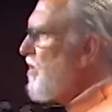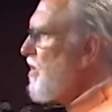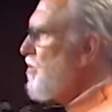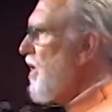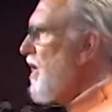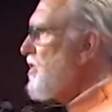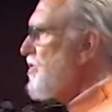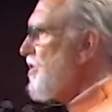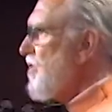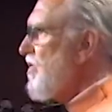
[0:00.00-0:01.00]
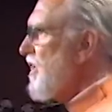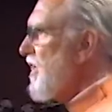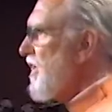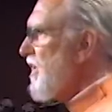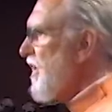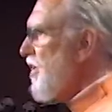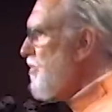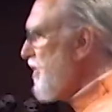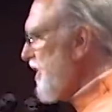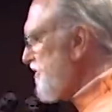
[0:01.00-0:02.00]
or by serving and
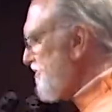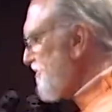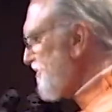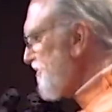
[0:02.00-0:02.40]
helping.